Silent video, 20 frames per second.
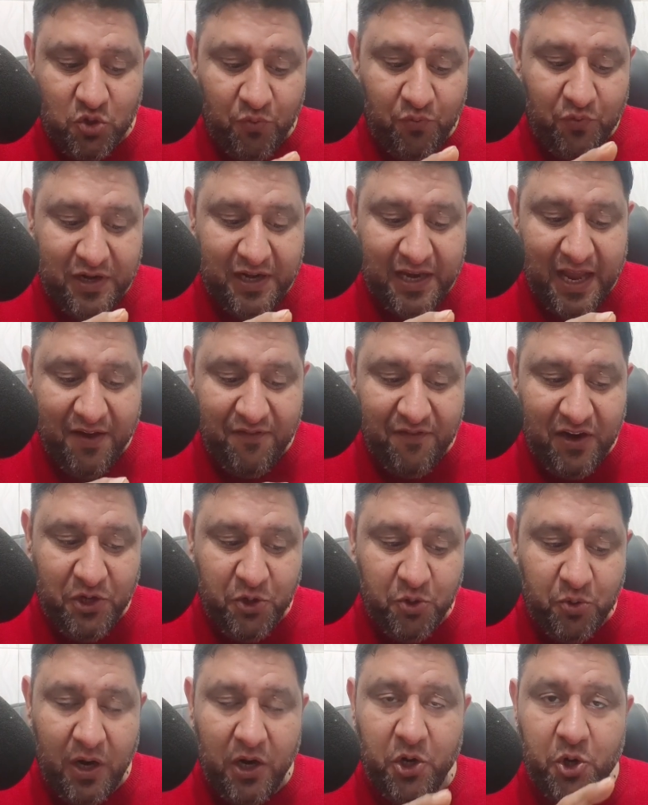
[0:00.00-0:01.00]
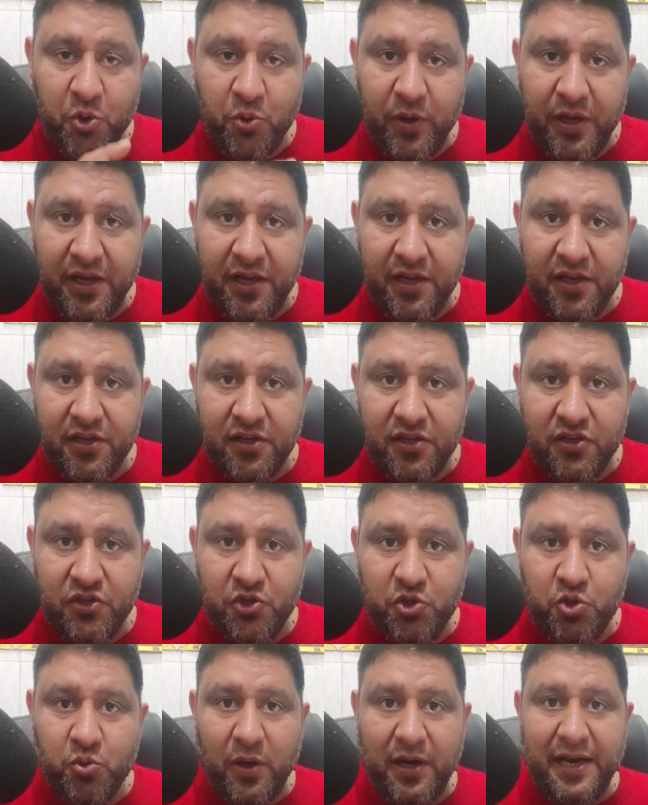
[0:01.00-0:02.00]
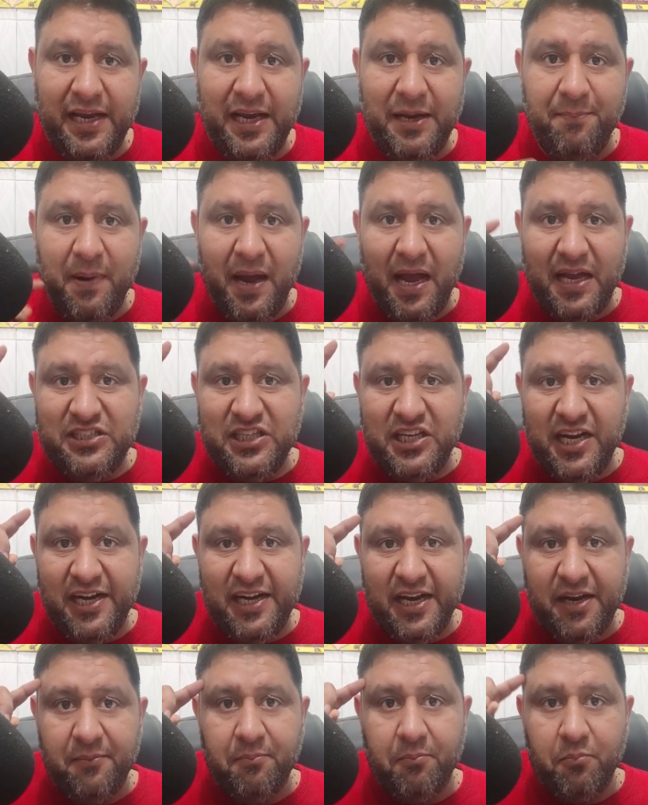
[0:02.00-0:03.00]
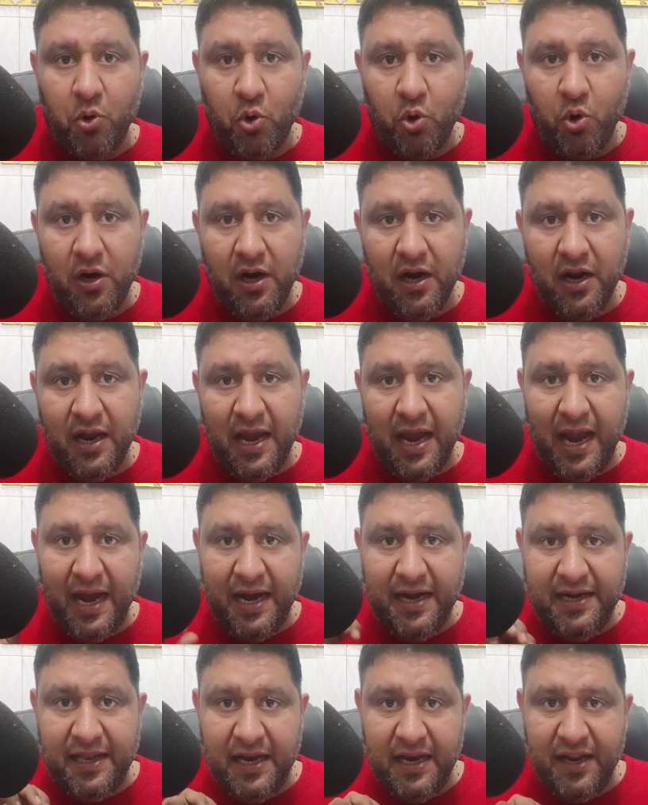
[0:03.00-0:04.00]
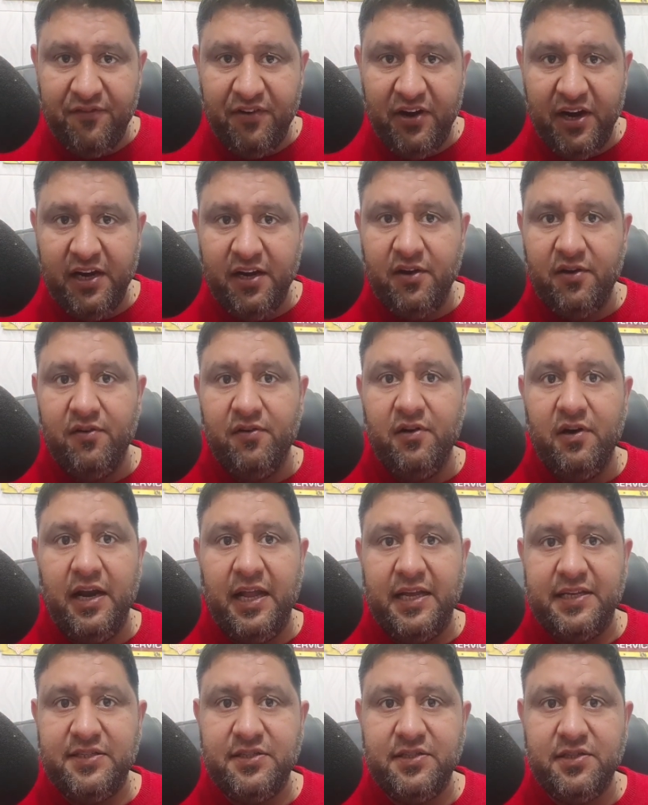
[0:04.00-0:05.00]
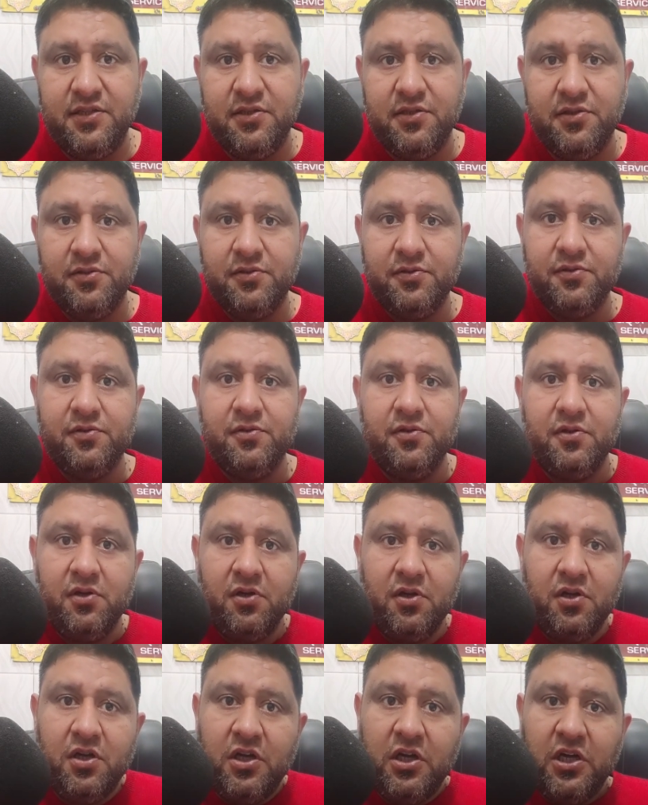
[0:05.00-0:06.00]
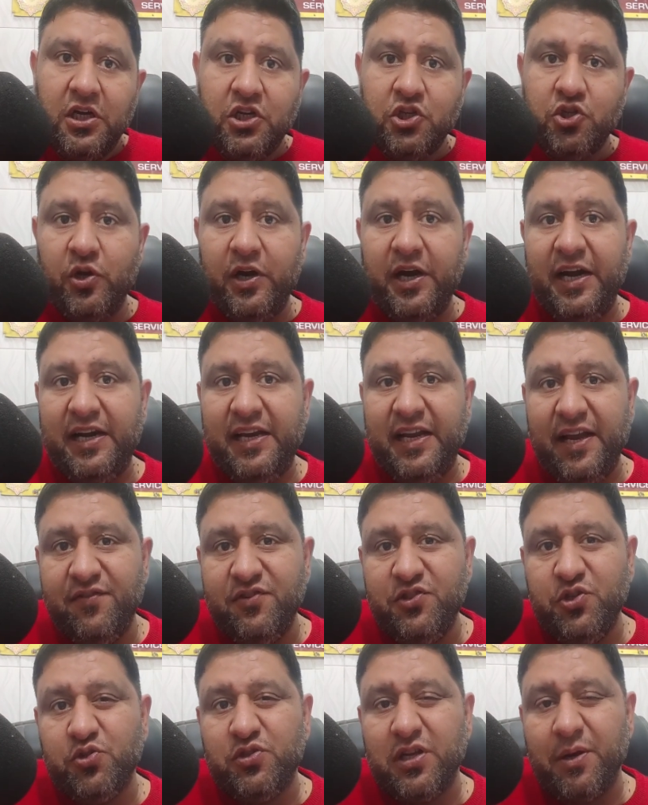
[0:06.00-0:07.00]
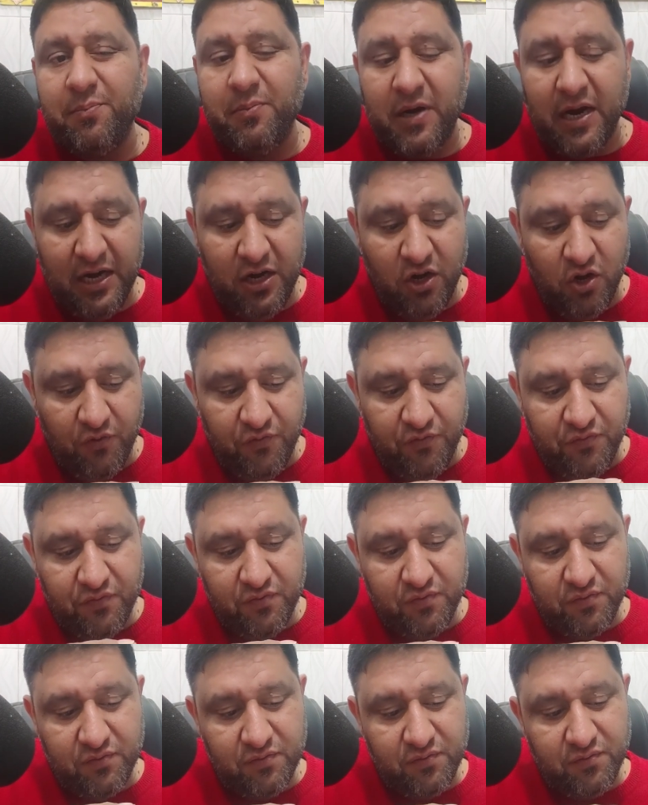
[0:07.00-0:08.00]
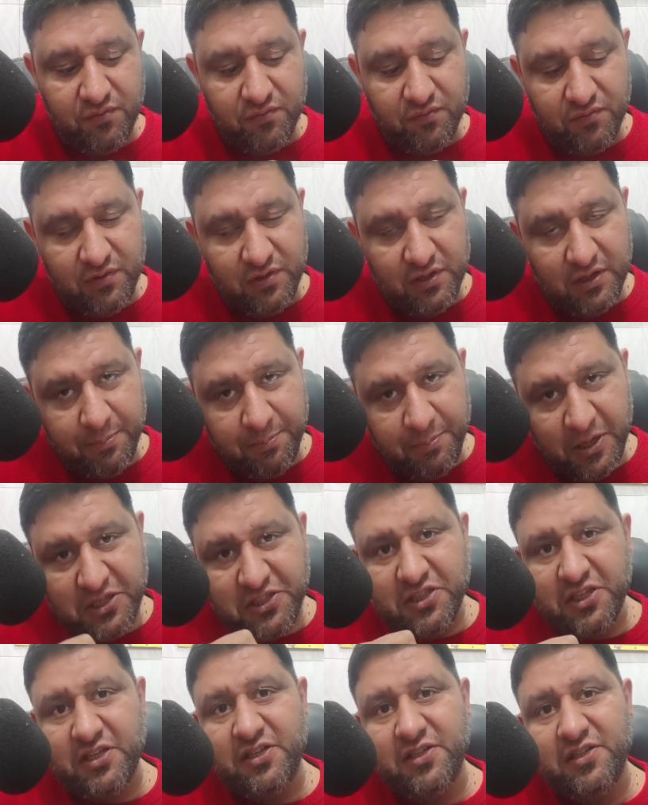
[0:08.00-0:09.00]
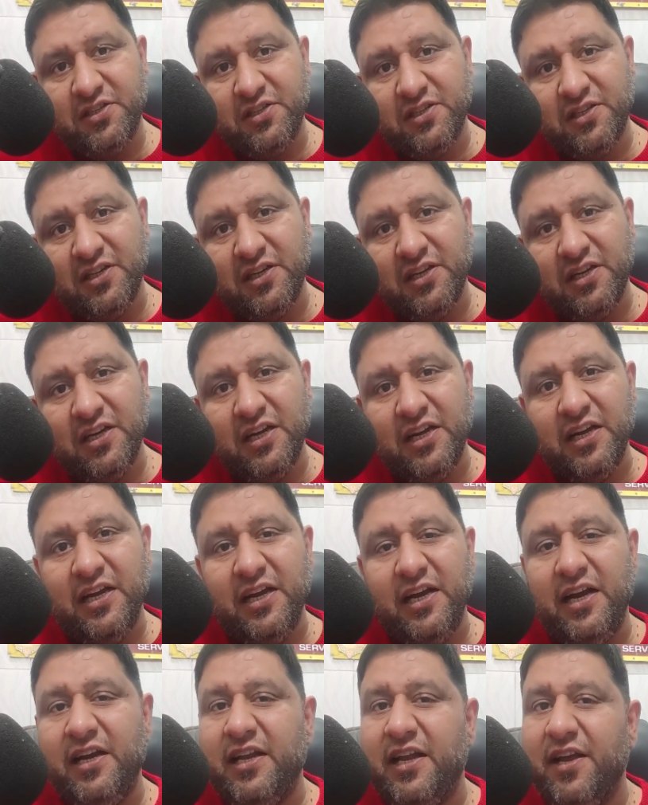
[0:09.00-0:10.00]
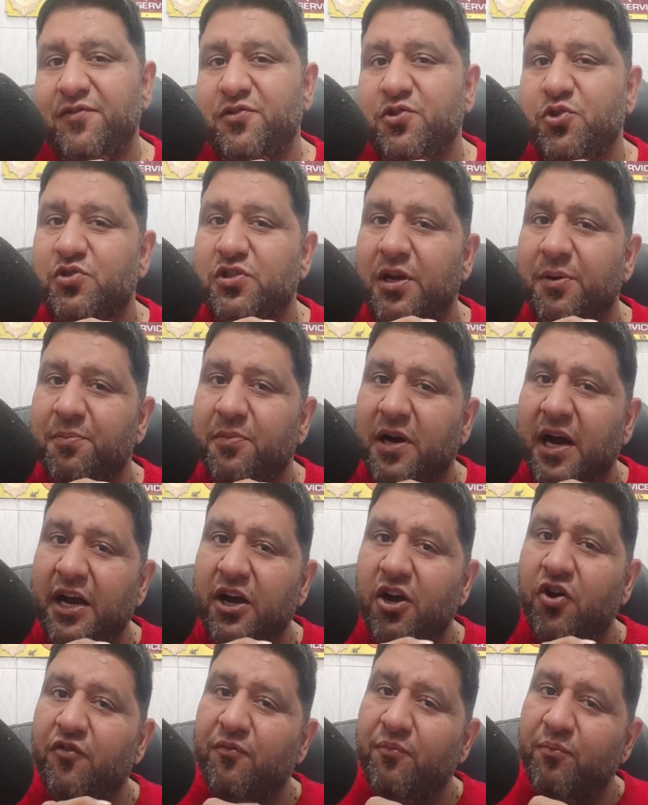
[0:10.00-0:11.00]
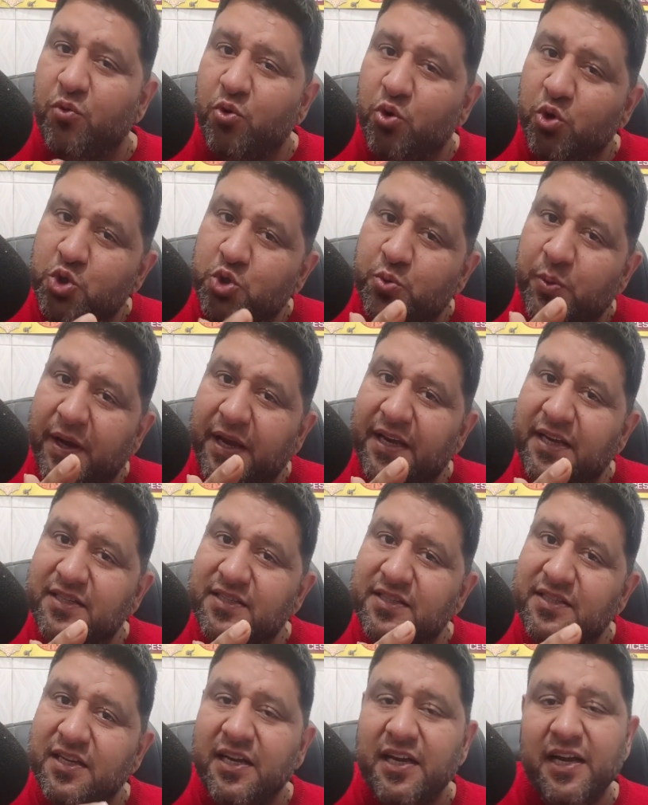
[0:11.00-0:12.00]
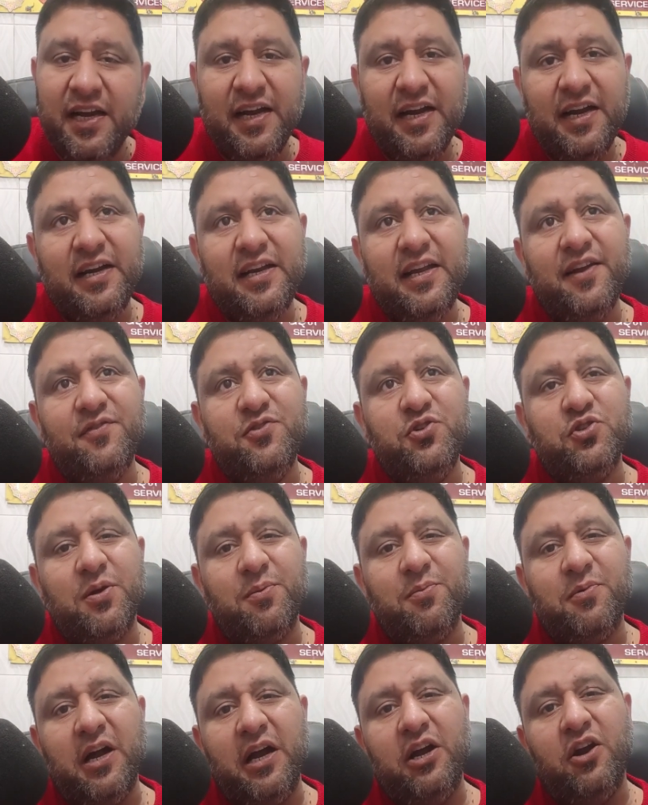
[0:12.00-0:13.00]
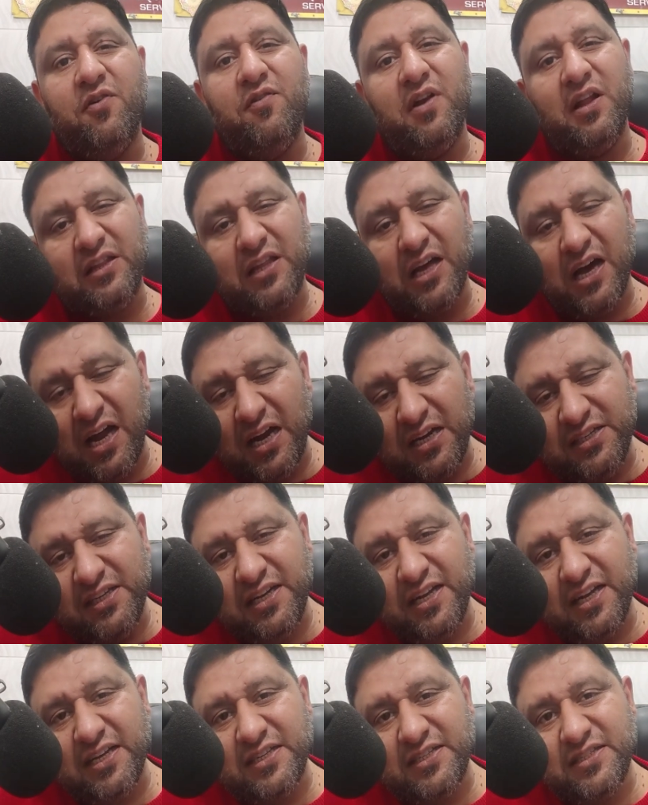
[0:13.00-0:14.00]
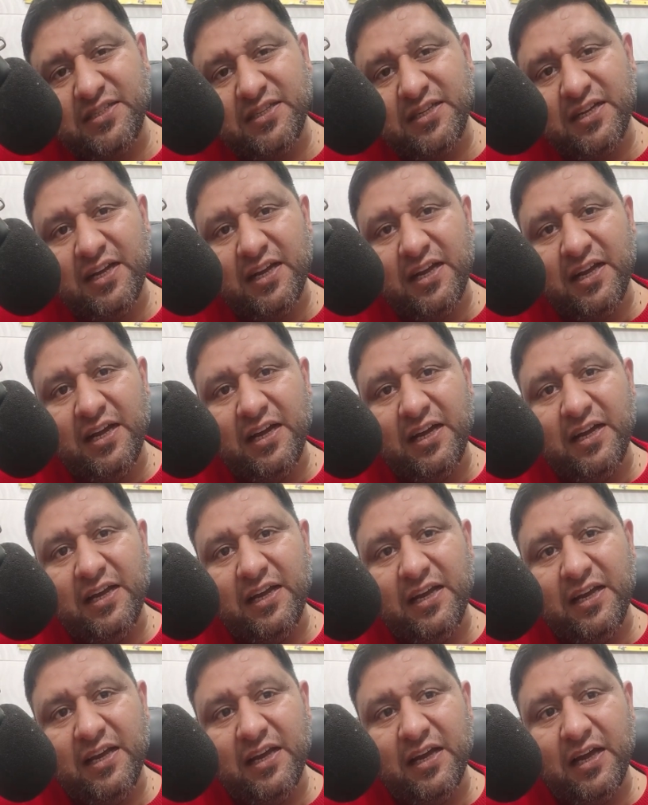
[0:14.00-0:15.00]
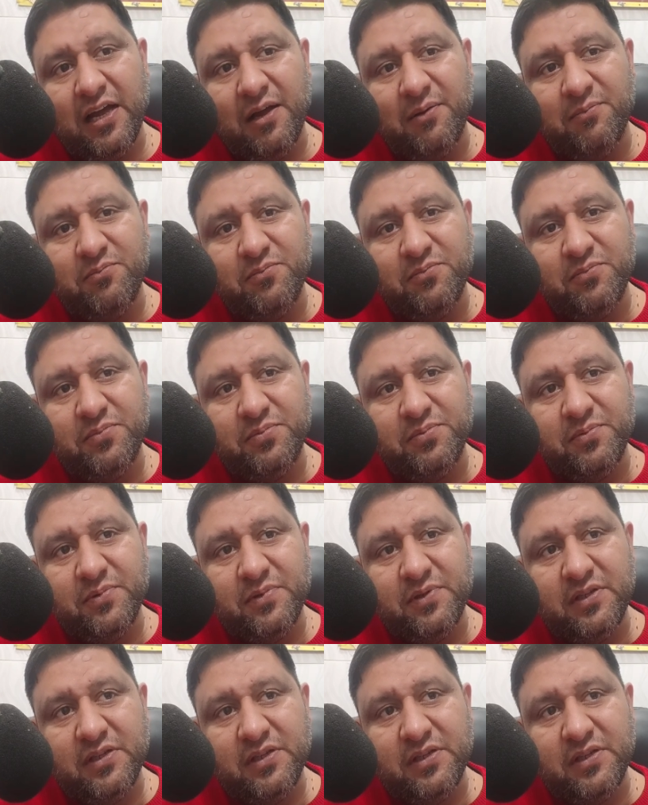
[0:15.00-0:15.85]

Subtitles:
So whatever you are doing, you are imagining more and delivering less. So it gives you some kind of depression. It gives you some kind of mood swings. It gives you some kind of lethargyness. In